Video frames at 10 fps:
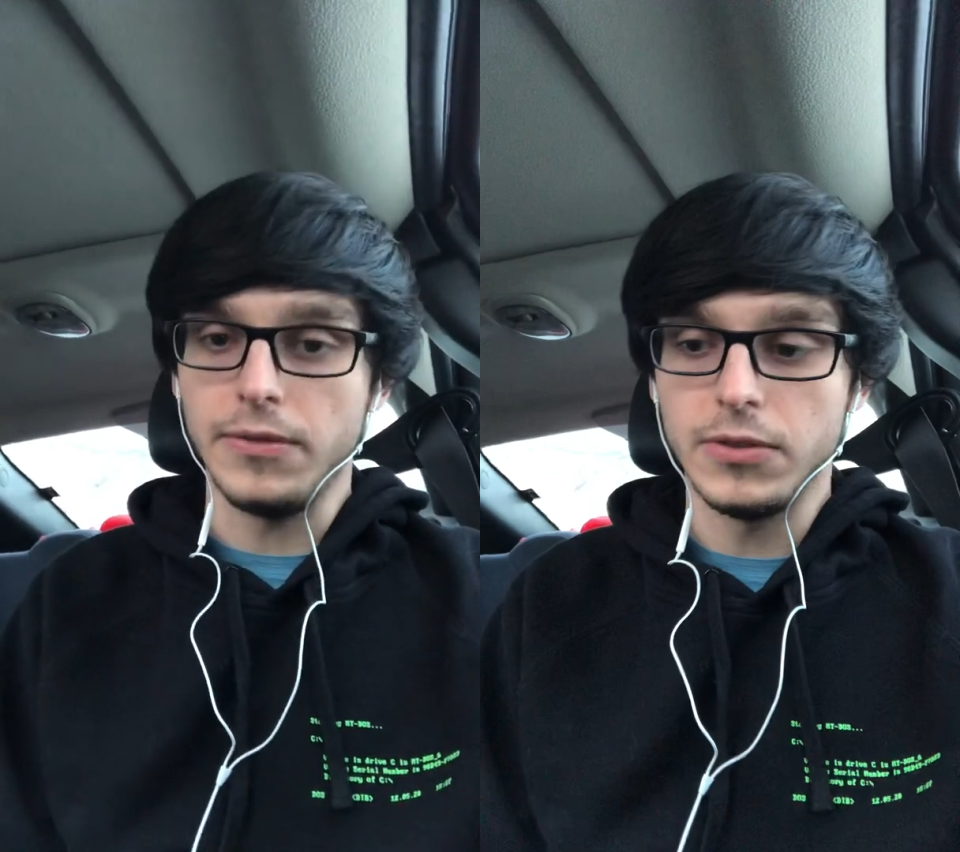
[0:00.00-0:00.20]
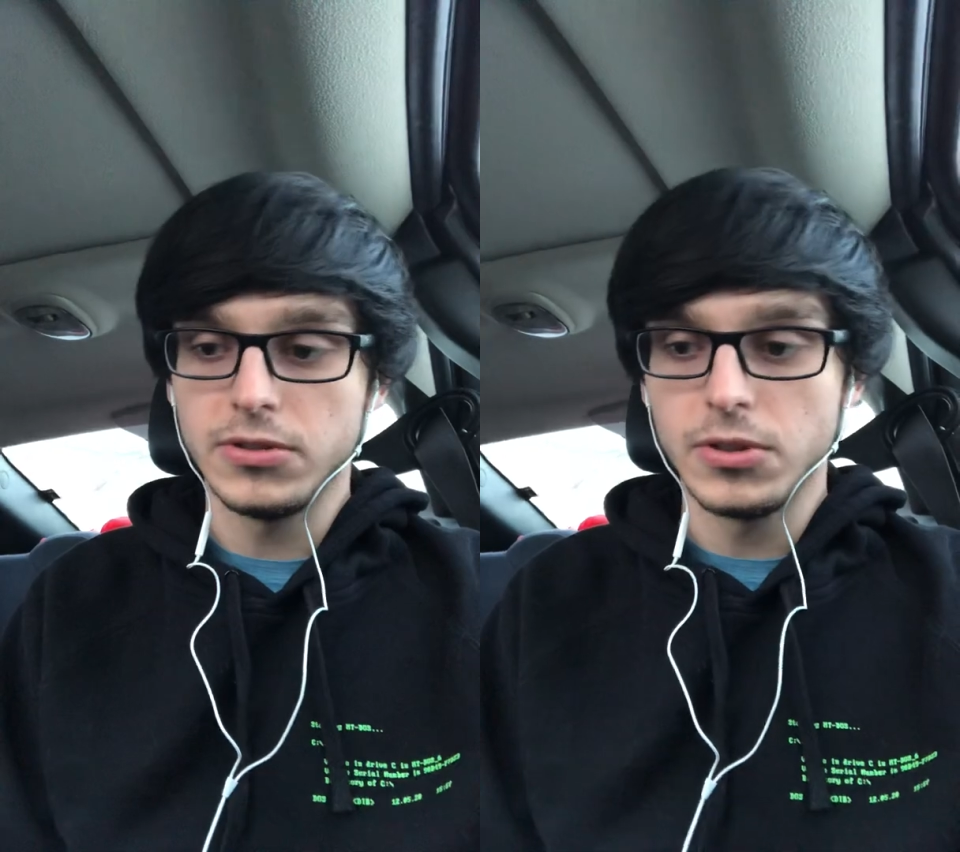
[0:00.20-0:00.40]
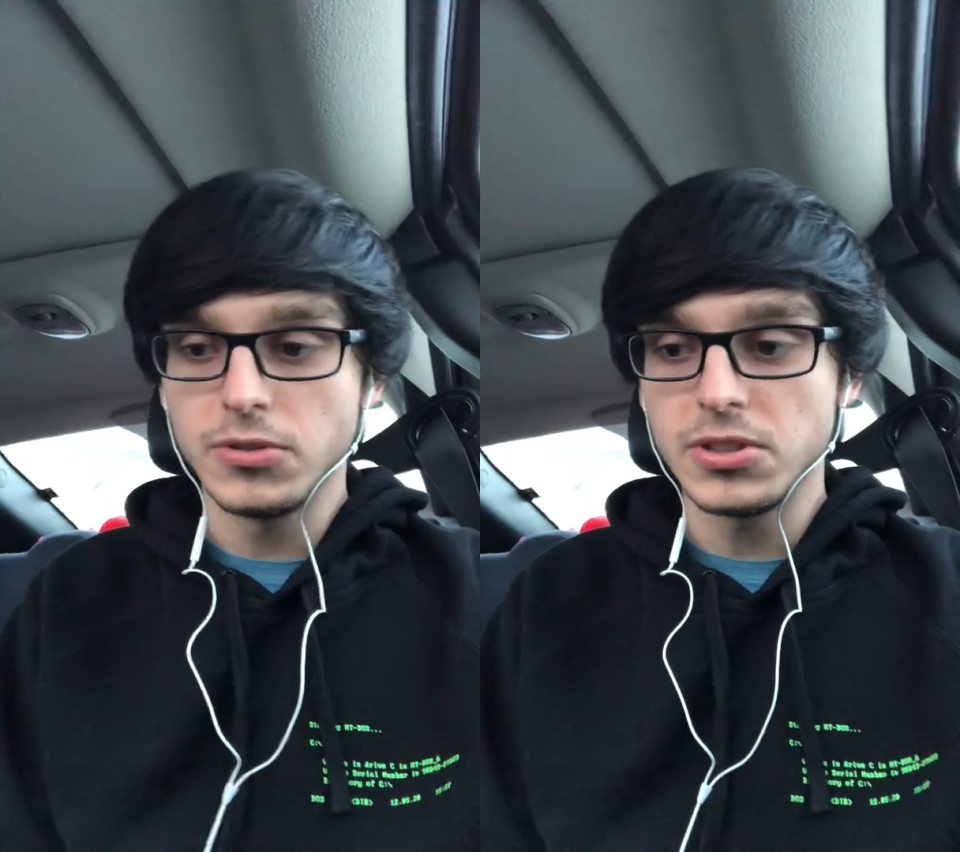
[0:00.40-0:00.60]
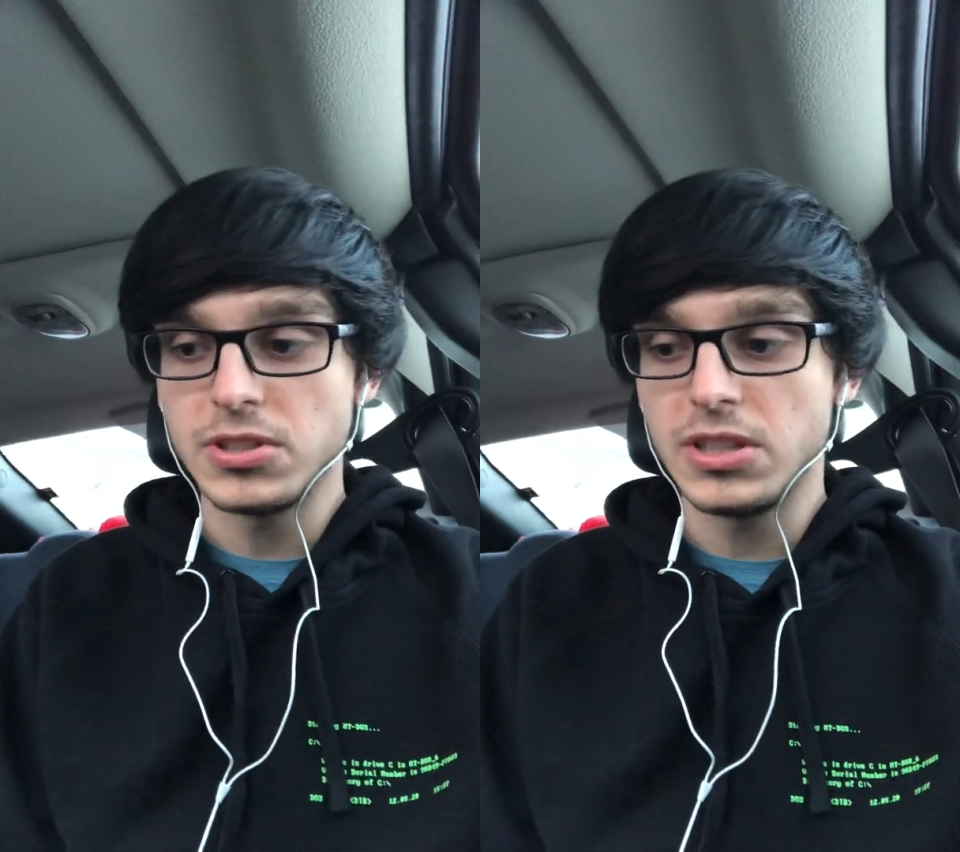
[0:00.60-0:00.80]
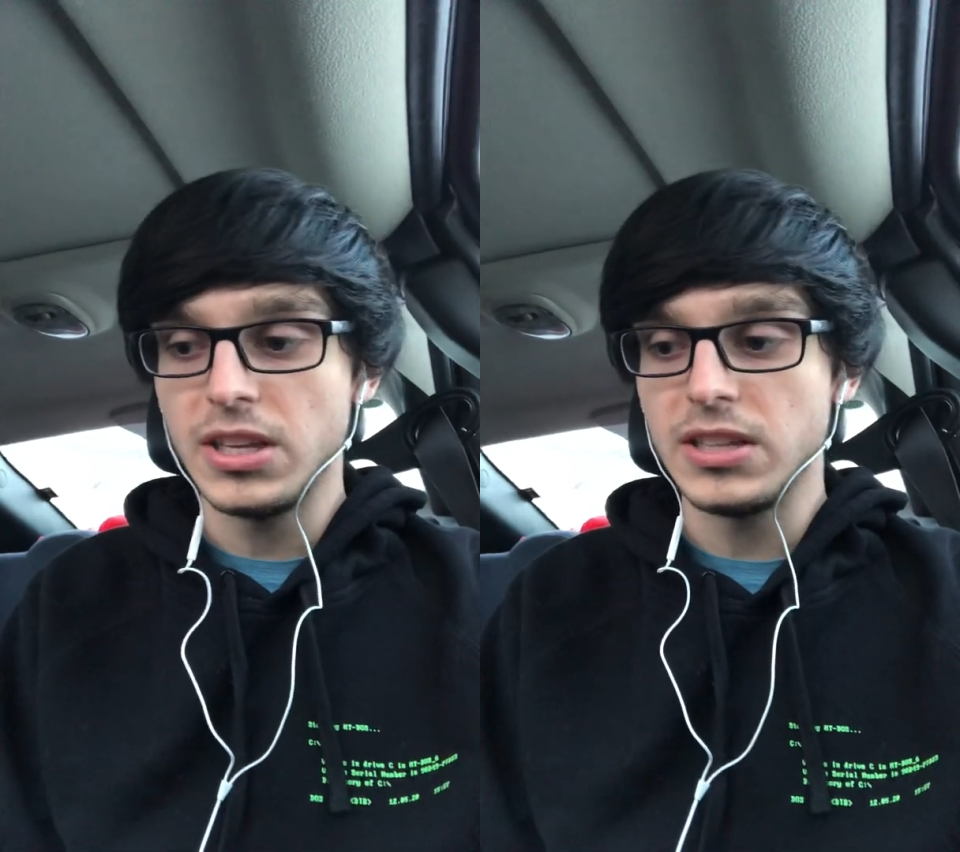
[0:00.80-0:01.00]
There's no such
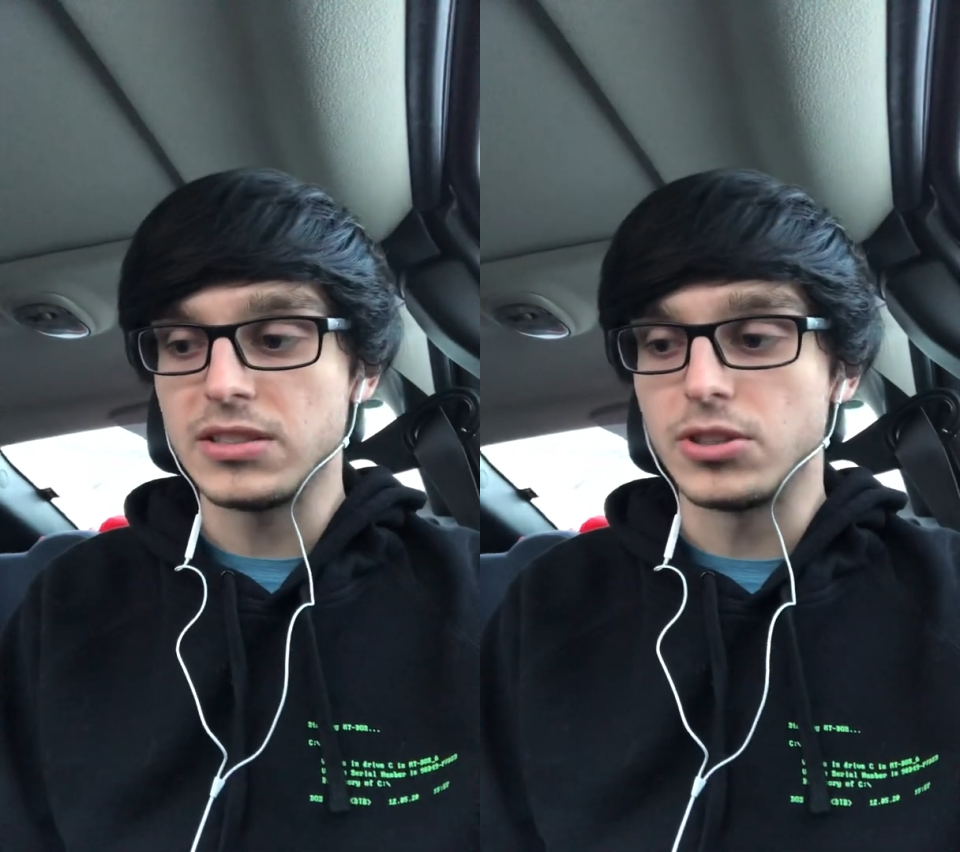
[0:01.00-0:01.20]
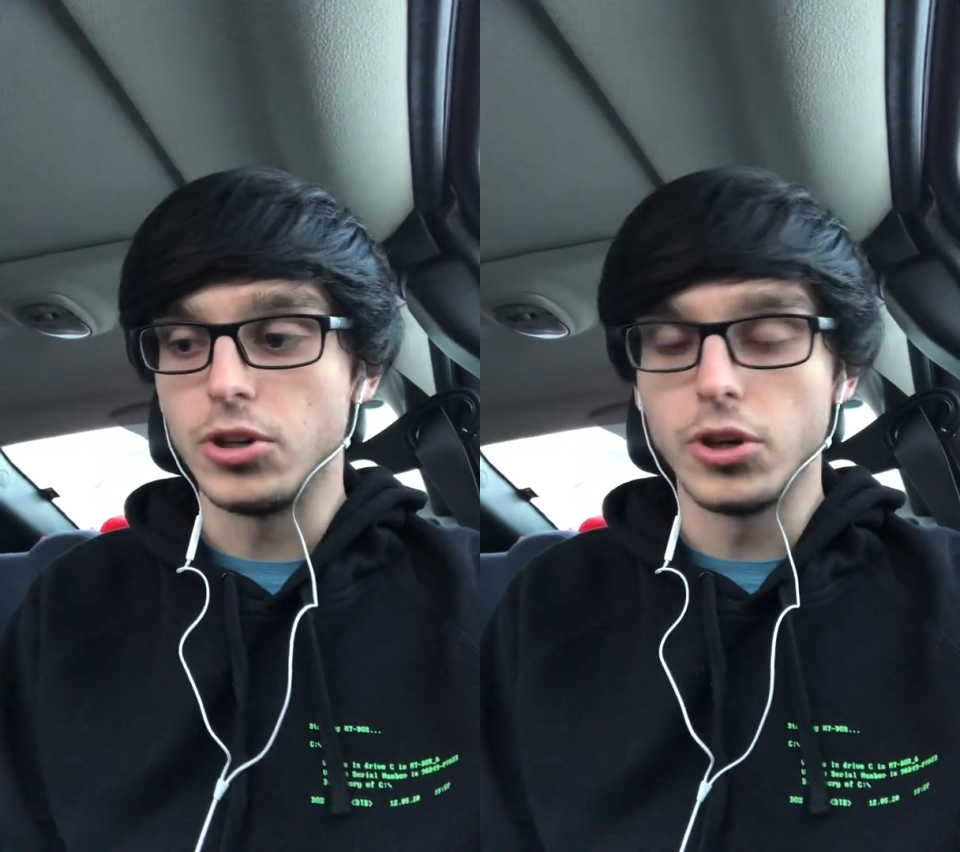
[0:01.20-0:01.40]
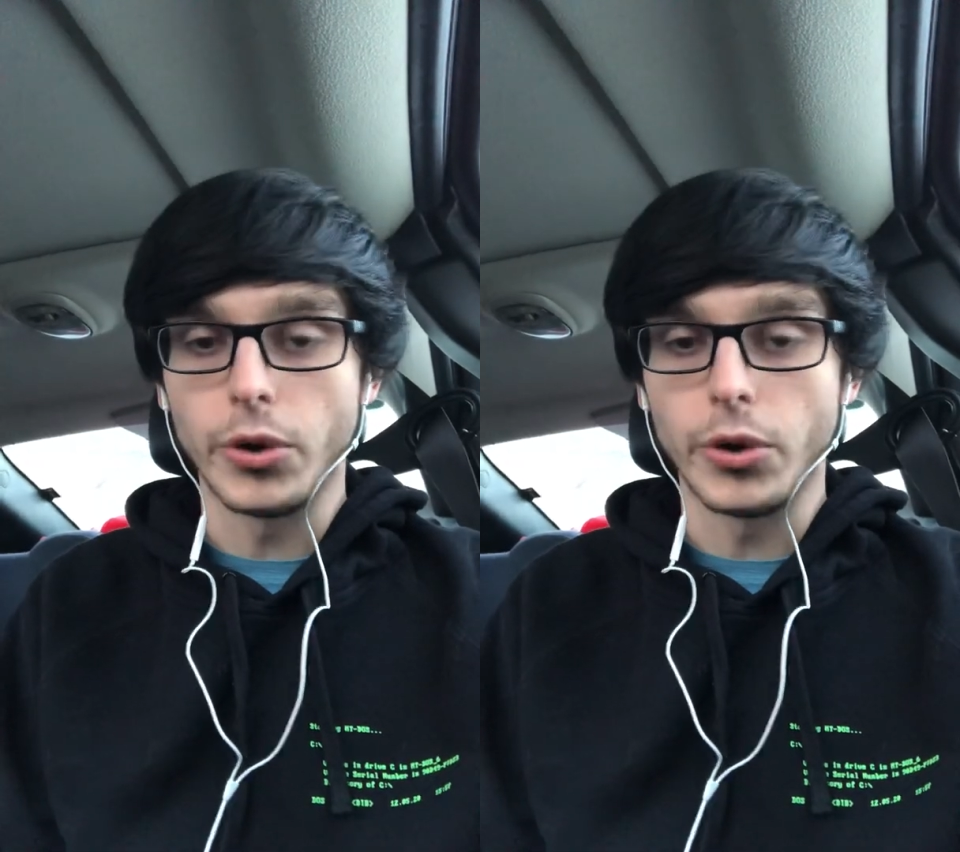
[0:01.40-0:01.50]
thing as good